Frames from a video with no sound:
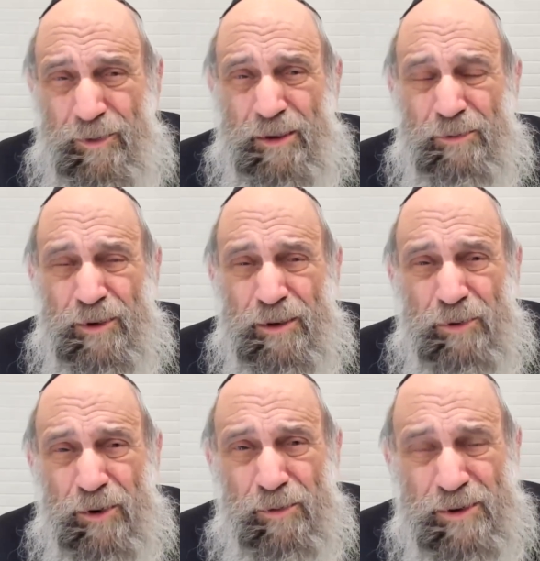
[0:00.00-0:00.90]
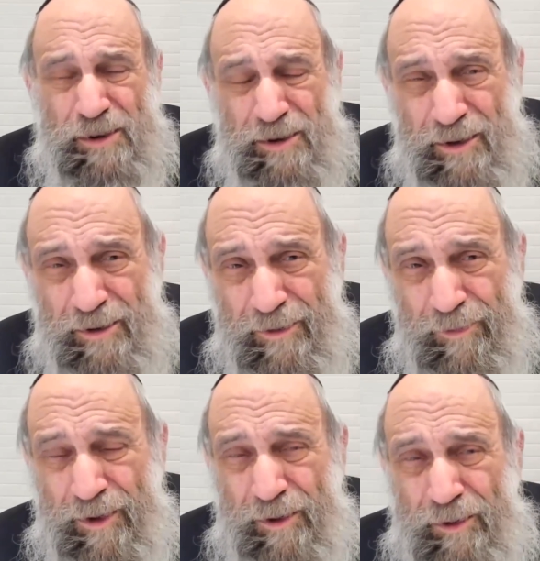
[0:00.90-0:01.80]
Chametz,
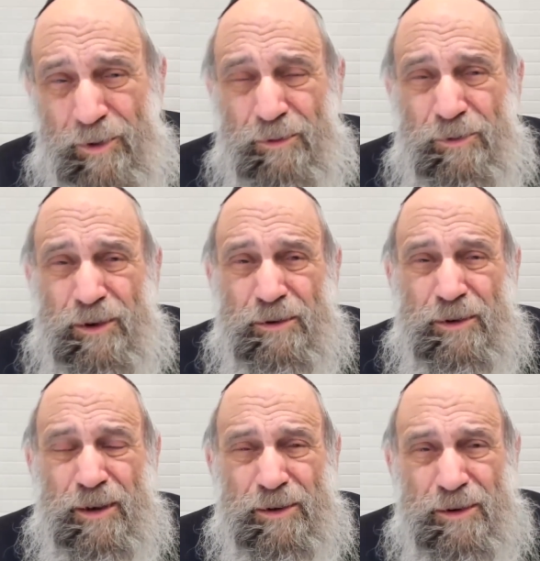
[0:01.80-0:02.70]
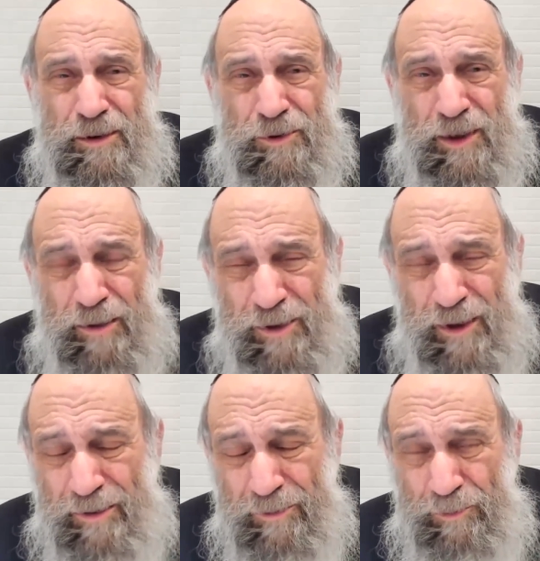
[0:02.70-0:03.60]
that's
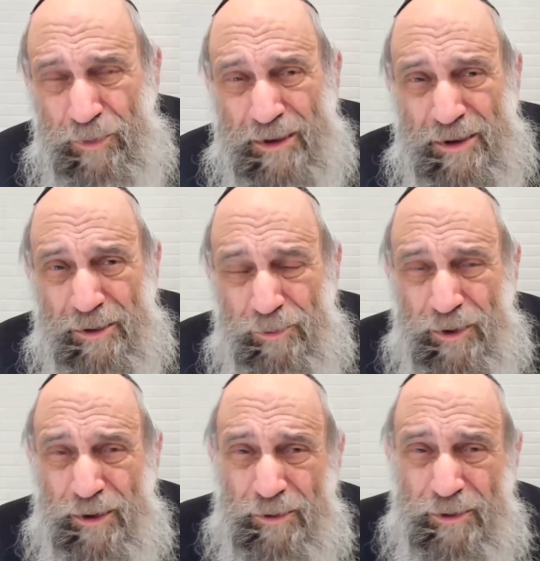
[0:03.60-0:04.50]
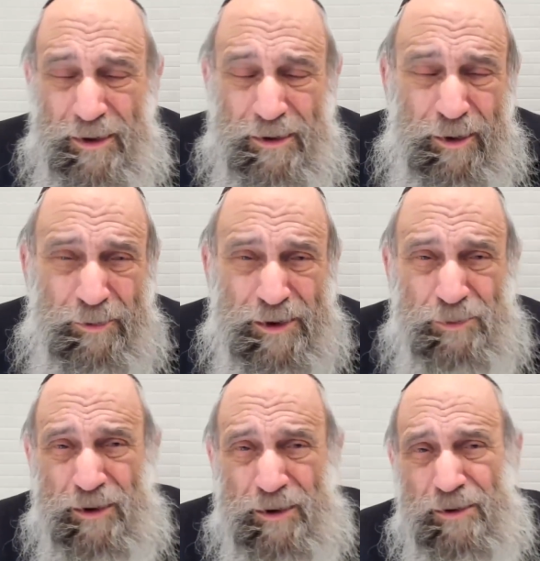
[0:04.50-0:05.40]
Shabbat and Pesach. We don't eat
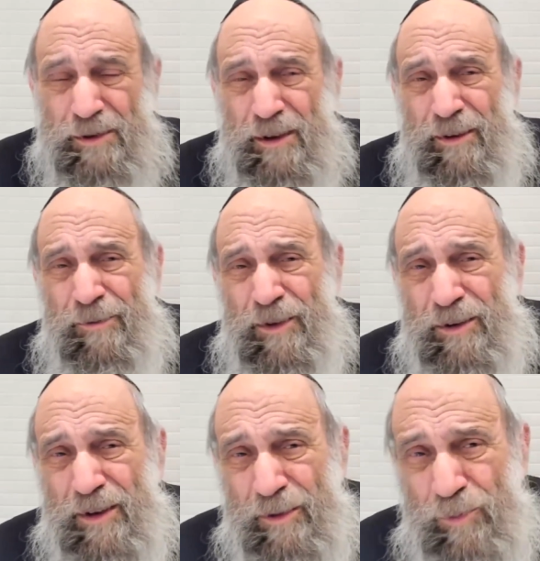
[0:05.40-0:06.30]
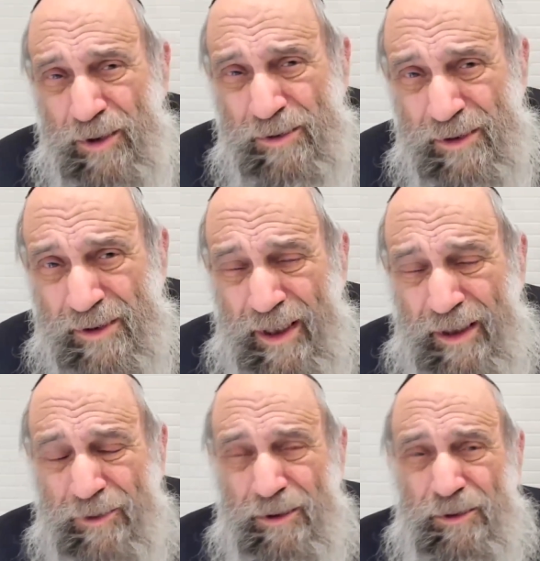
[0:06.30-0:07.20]
chametz because that brings us
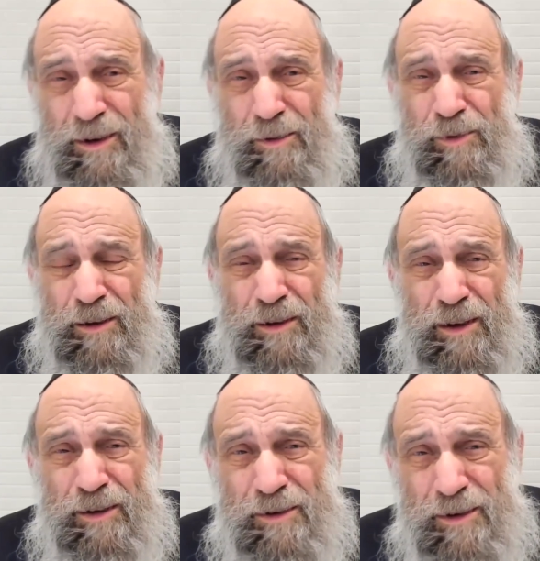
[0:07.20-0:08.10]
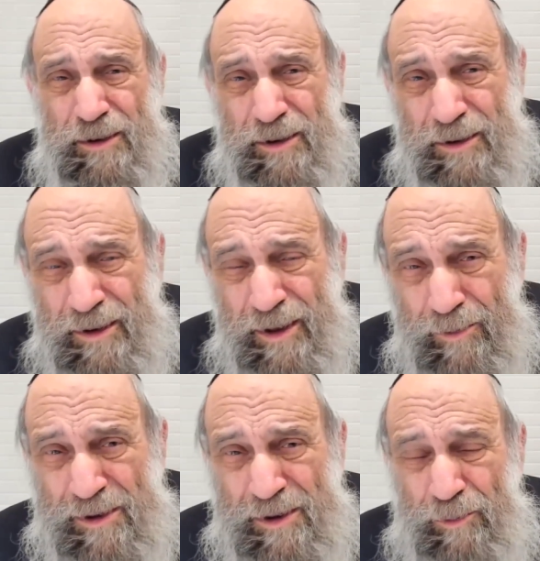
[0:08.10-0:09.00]
down to think about the
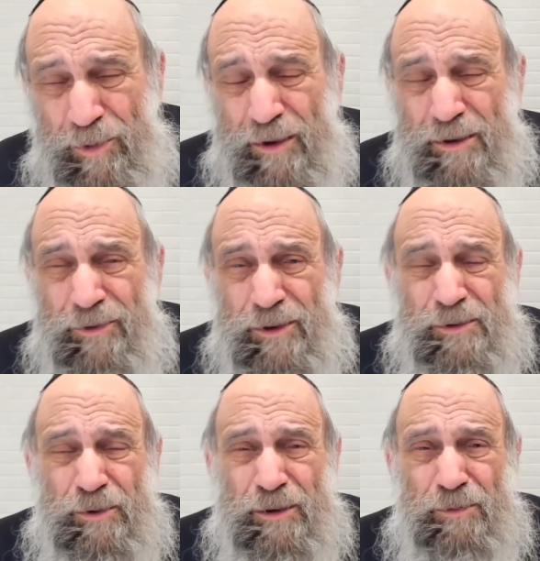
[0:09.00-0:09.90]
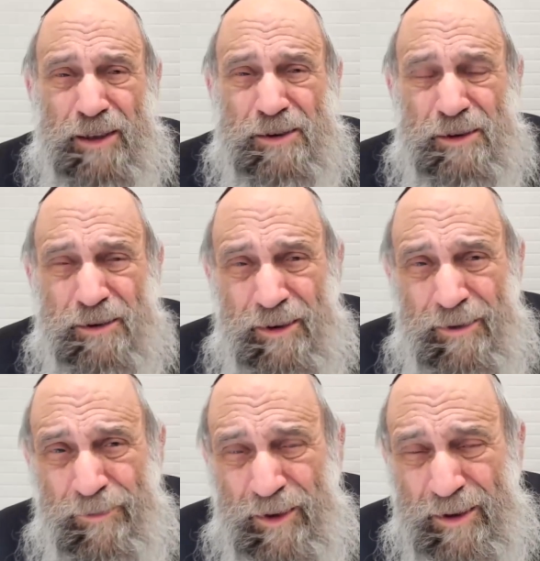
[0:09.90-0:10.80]
animalistic part of us. We eat matzah
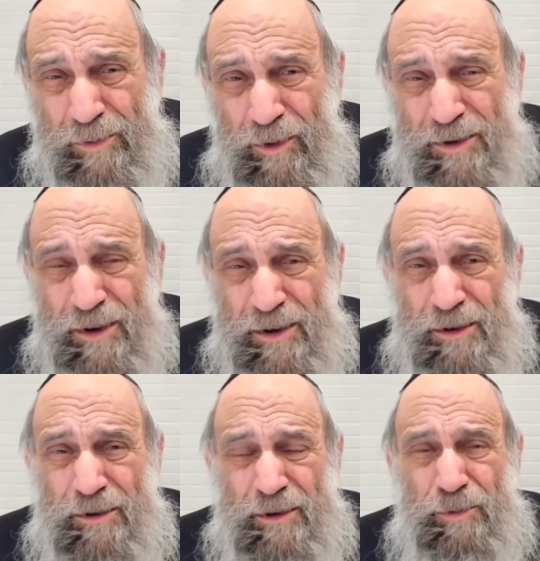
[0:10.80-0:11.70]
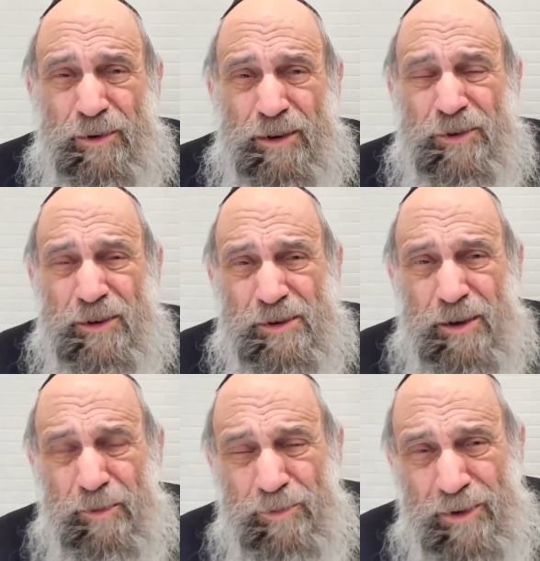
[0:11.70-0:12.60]
this once a year to lift
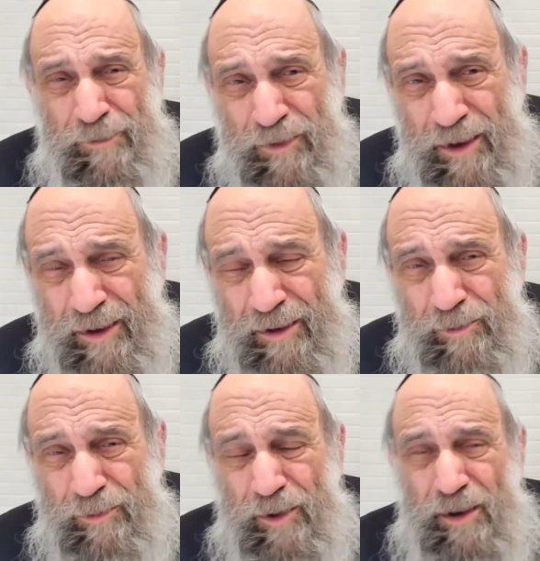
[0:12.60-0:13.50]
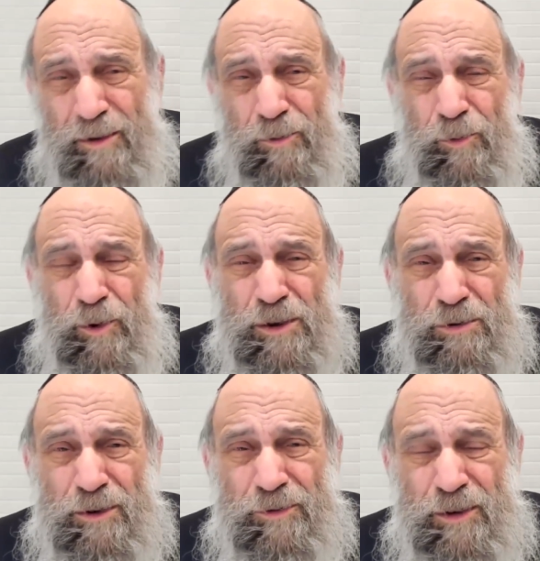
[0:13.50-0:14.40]
us up, and
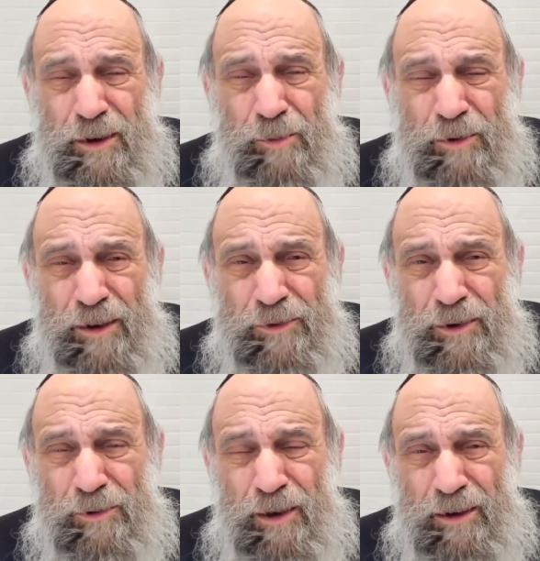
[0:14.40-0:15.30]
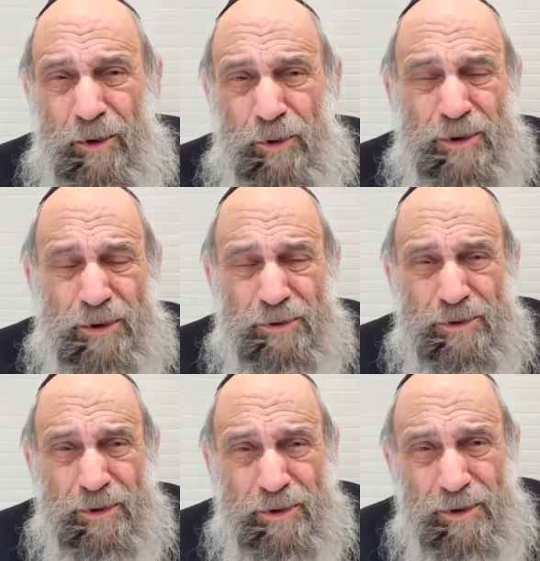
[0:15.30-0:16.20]
once we lift it up, we have to try the whole year
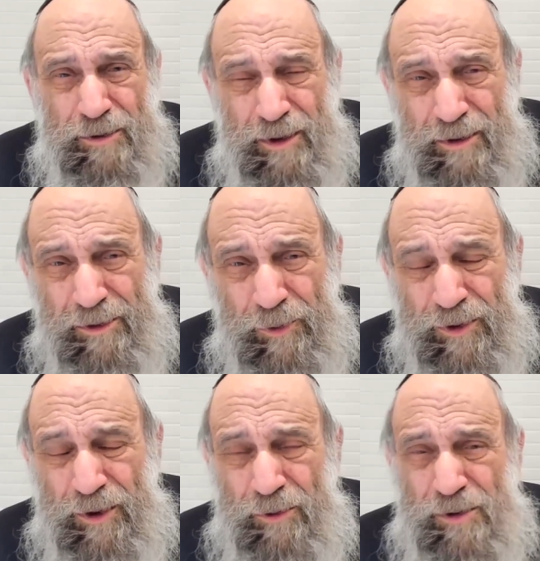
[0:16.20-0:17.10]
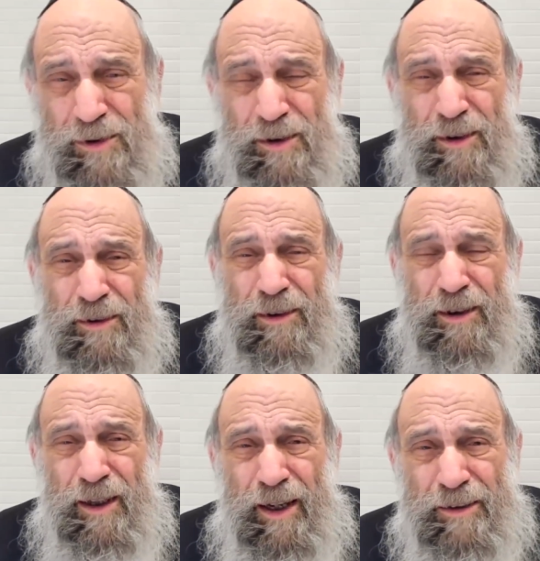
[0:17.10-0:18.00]
to live with those
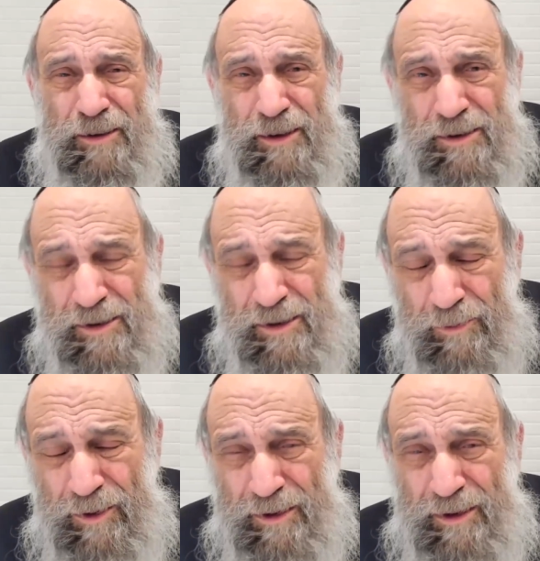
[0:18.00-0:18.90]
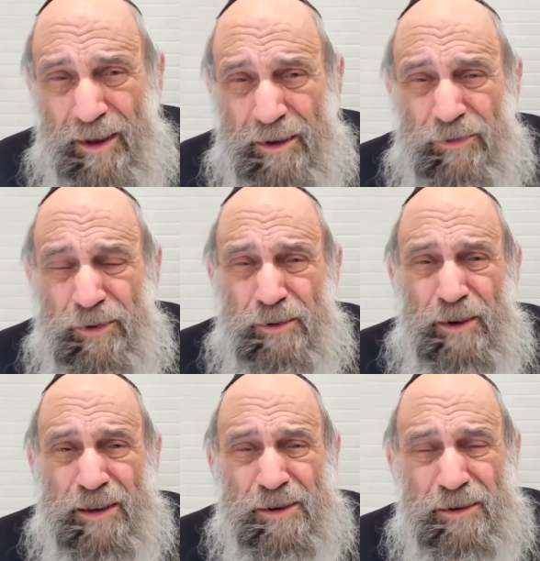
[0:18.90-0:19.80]
ideas that we take from the
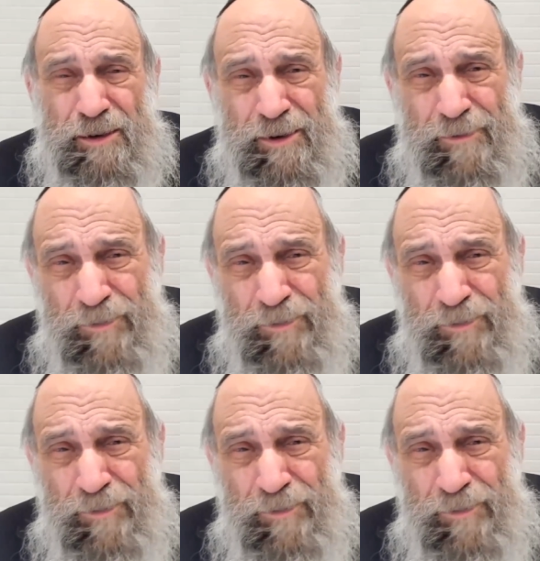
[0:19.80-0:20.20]
matzah.